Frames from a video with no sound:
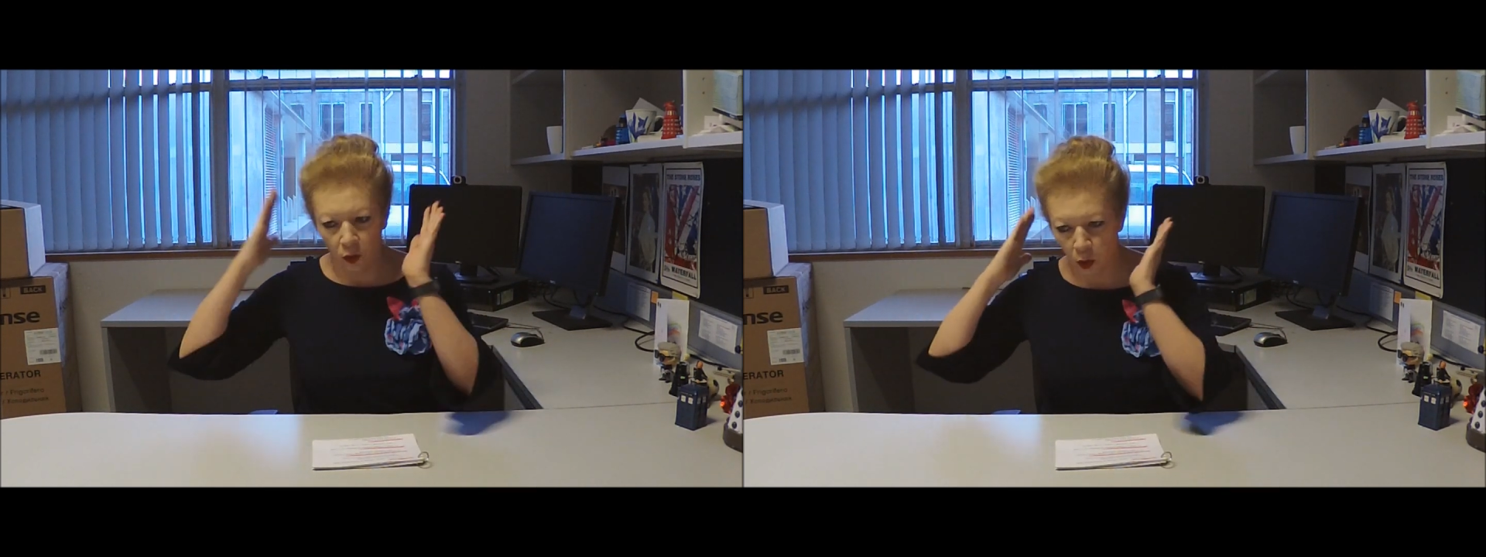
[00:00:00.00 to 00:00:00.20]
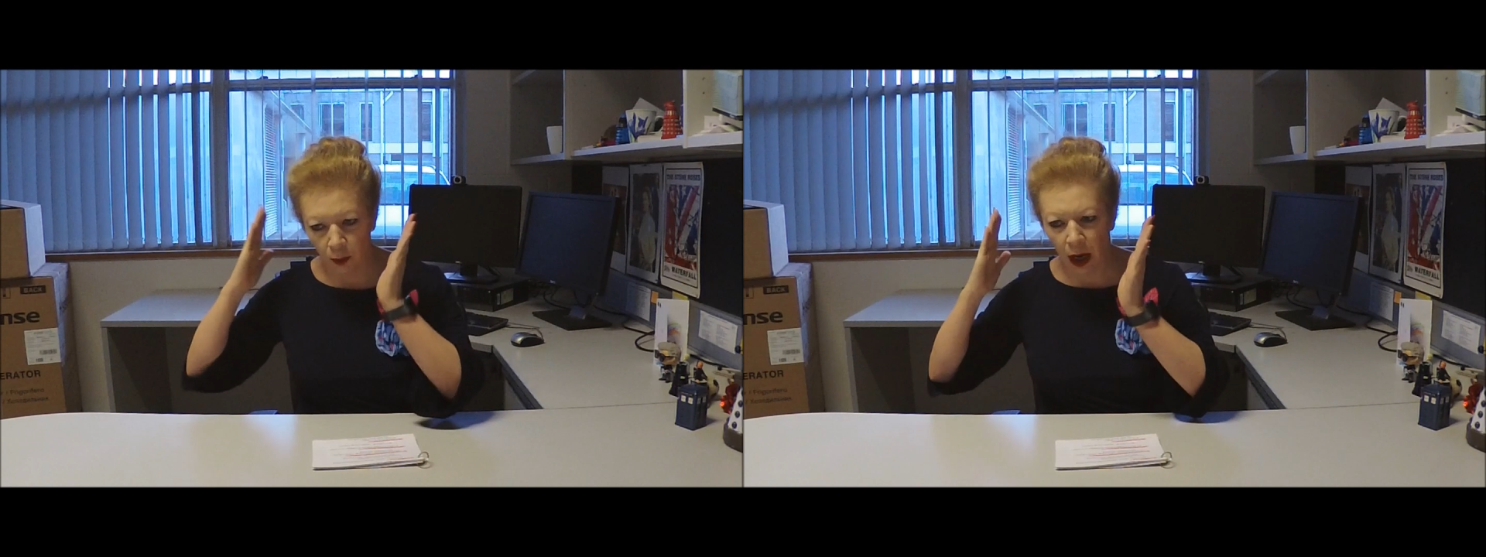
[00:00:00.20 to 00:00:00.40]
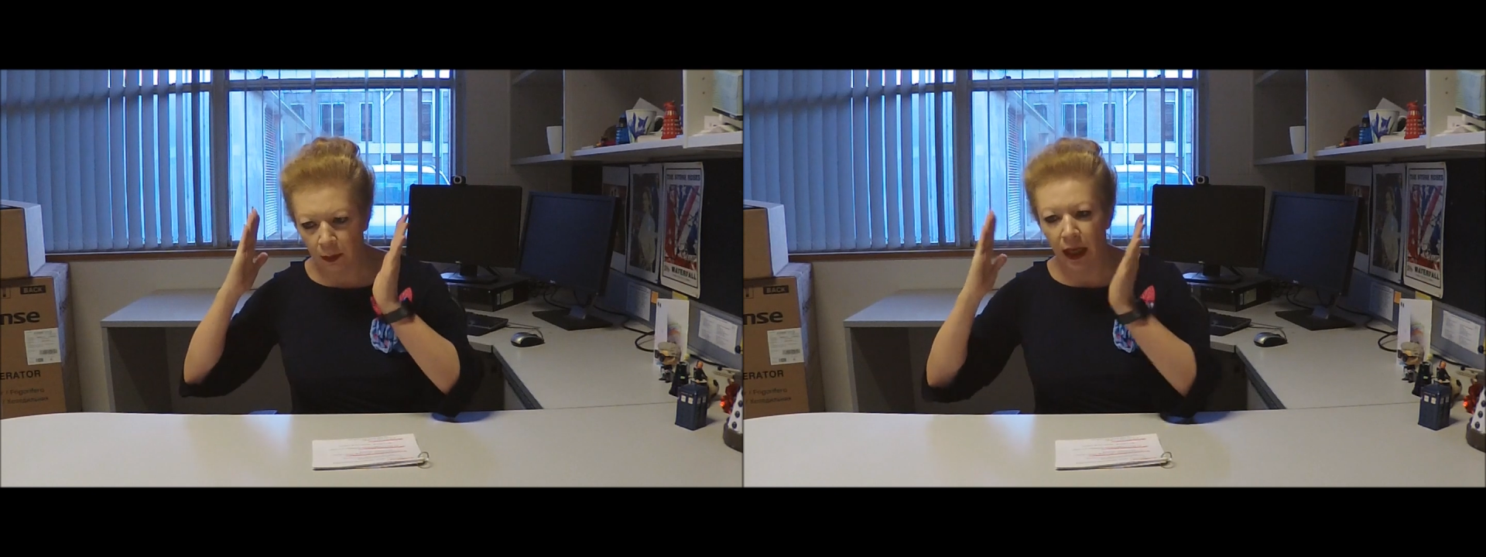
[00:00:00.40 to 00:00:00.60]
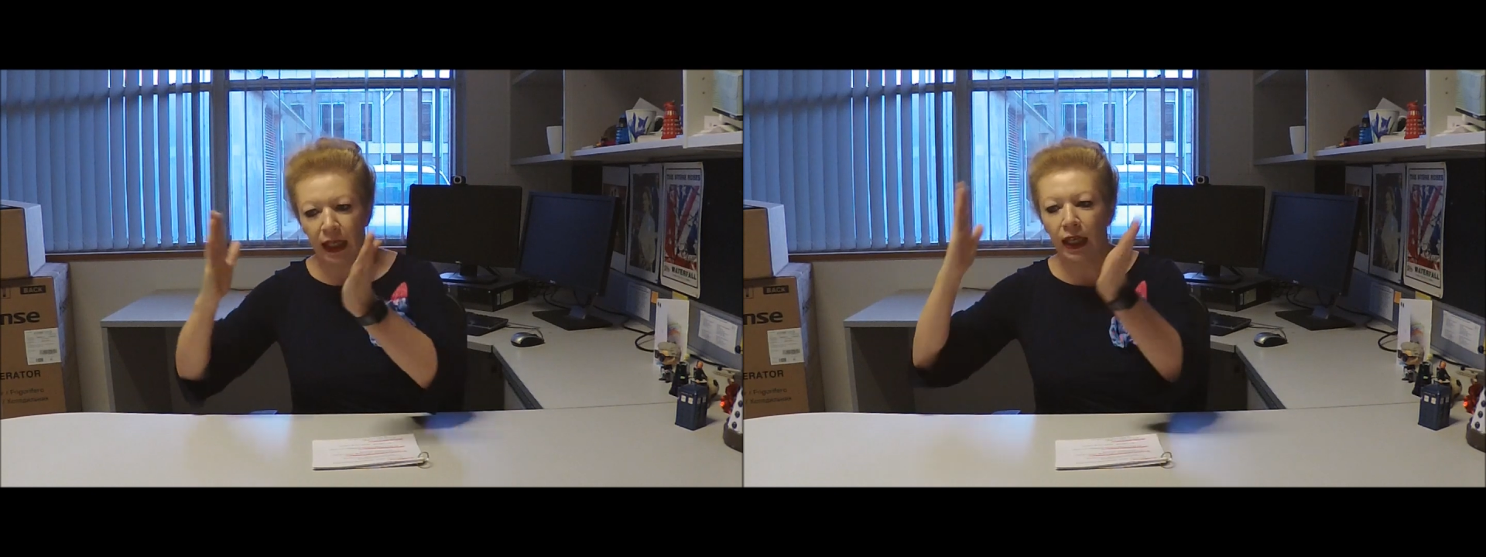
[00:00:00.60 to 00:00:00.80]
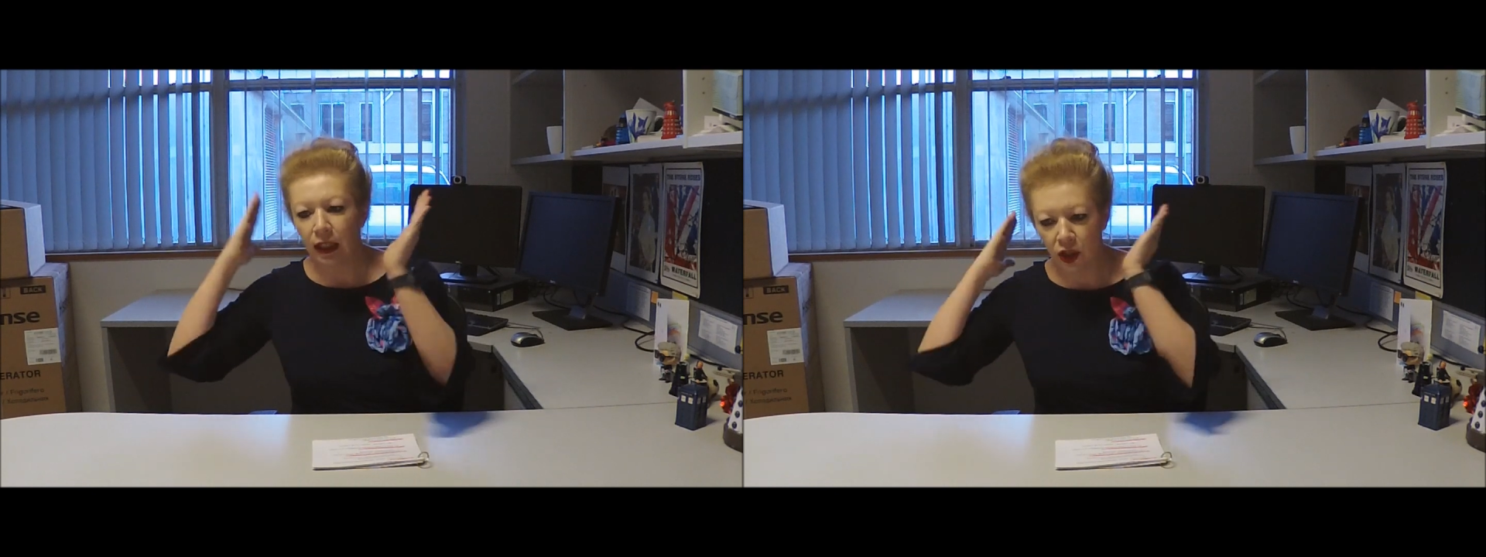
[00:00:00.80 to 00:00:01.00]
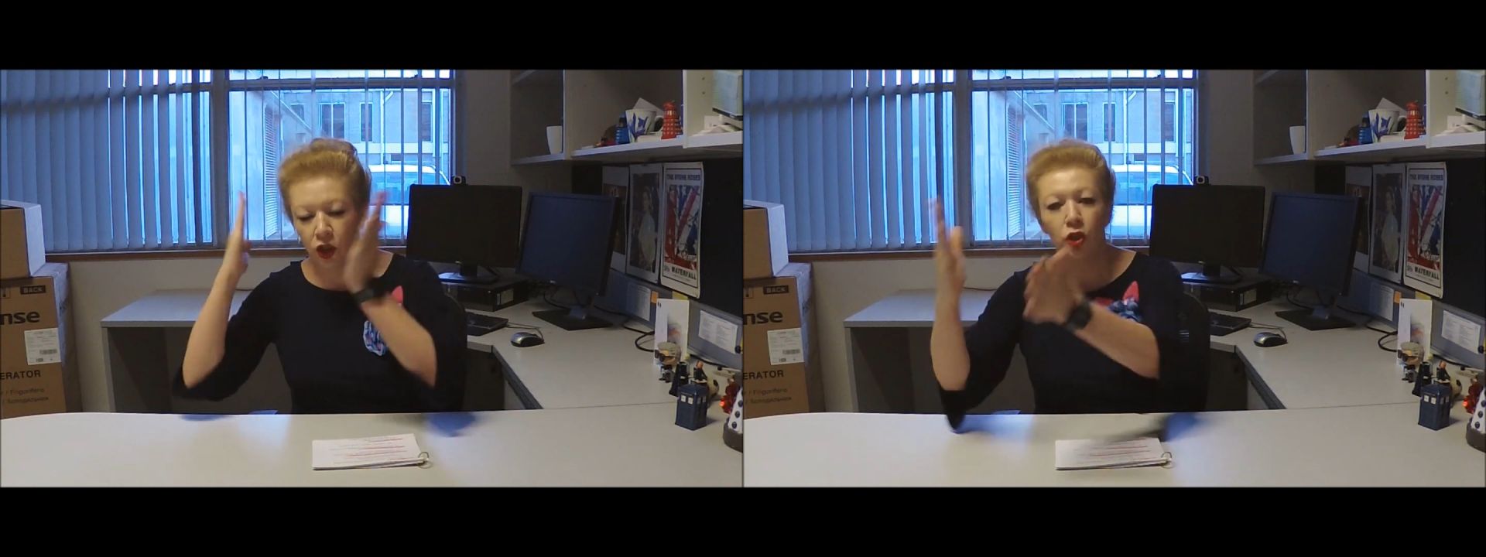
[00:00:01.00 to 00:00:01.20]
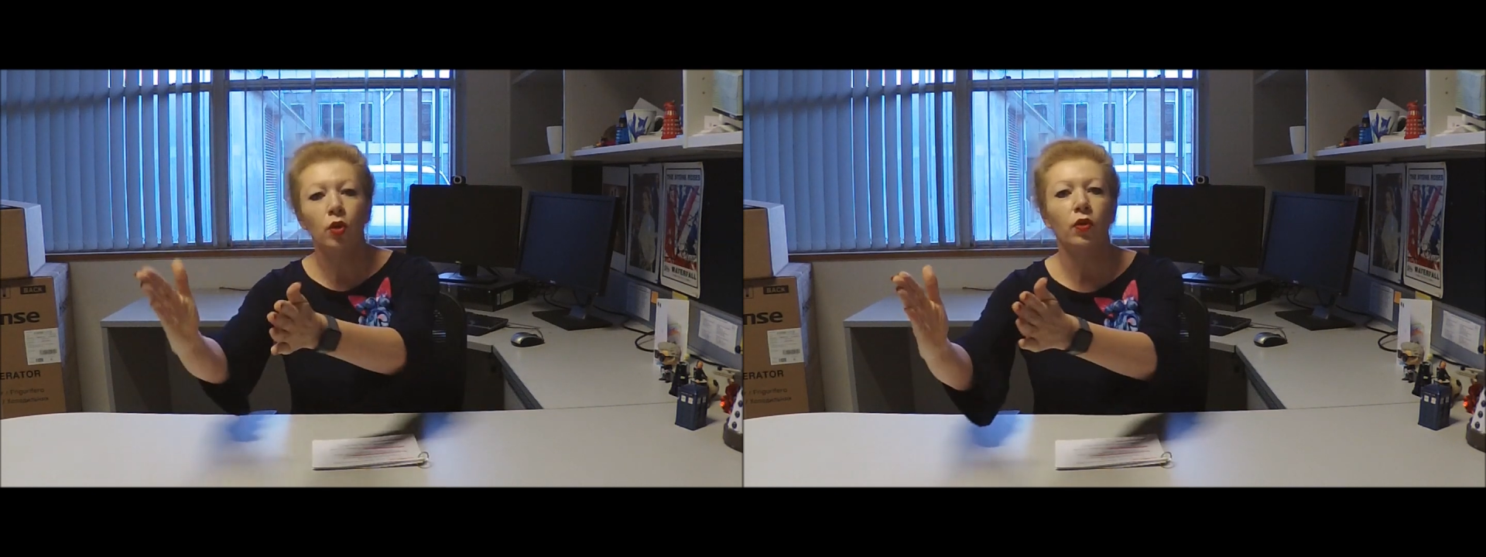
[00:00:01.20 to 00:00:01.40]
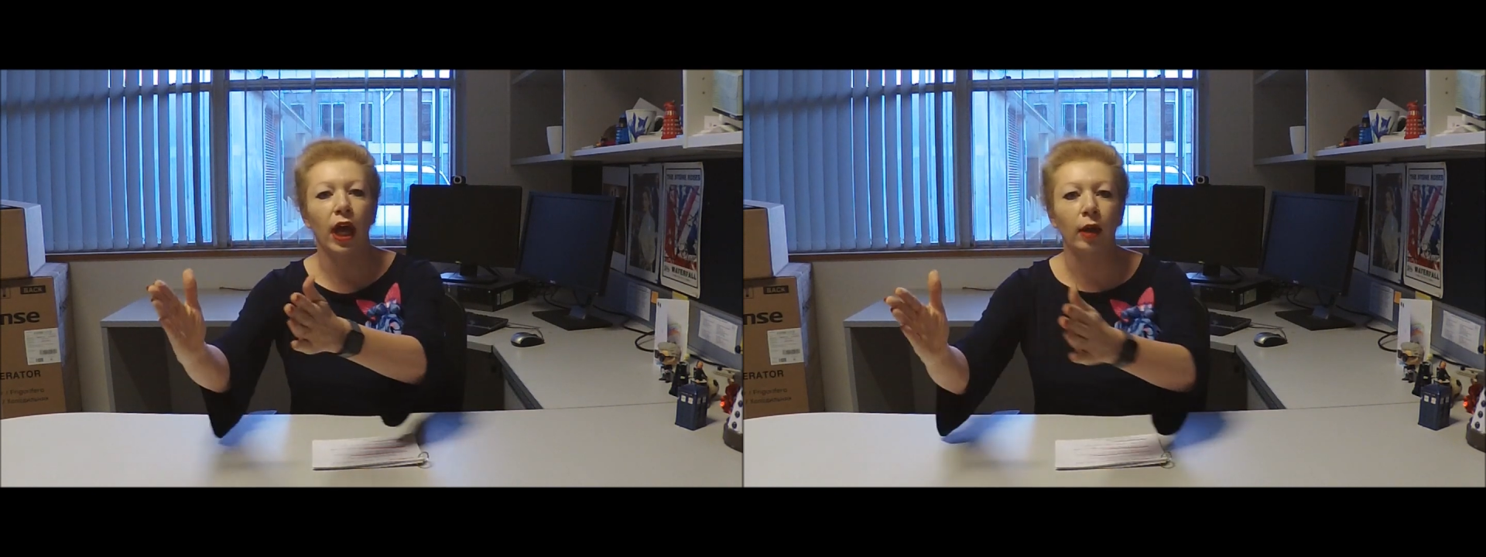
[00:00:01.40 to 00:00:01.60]
we can make money here, let's
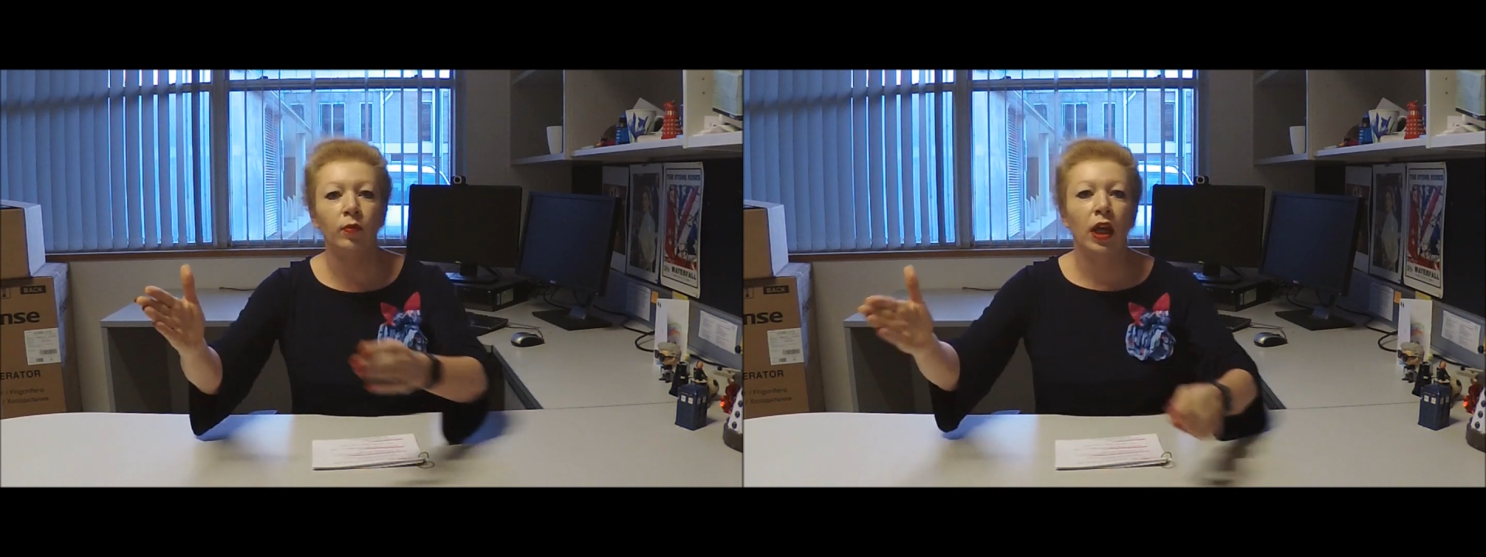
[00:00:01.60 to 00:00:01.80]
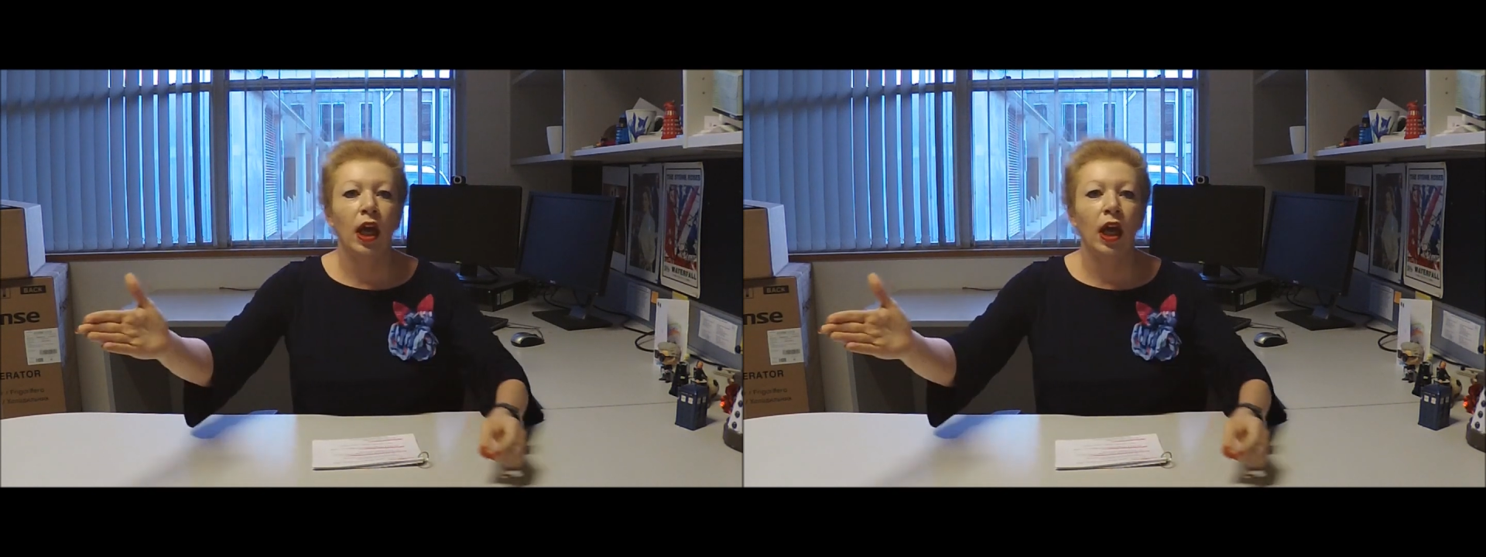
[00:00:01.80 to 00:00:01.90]
do that,